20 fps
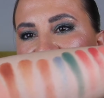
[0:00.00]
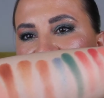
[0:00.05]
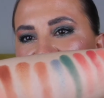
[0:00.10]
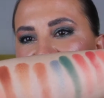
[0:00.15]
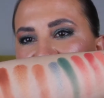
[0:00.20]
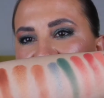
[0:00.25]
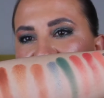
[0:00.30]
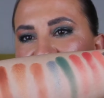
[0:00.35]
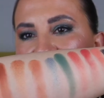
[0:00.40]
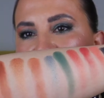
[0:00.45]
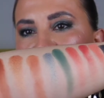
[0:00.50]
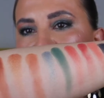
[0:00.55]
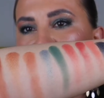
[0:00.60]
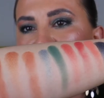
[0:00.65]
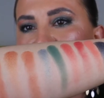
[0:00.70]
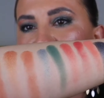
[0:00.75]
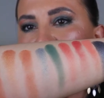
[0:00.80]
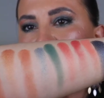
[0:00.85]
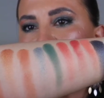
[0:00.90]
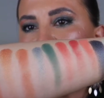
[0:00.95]
This is the
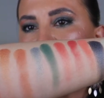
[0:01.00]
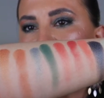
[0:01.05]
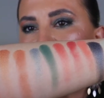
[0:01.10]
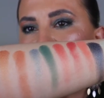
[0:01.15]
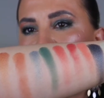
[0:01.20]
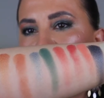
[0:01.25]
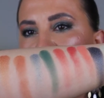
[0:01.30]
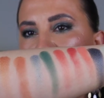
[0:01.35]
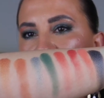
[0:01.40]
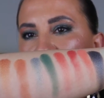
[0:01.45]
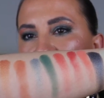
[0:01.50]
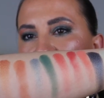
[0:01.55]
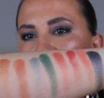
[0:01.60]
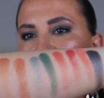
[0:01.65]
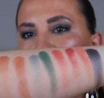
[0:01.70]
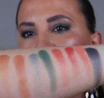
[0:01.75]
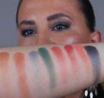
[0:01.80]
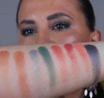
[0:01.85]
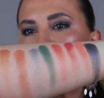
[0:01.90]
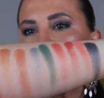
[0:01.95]
duochrome
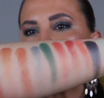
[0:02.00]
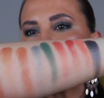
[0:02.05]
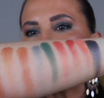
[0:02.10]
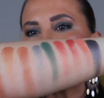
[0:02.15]
that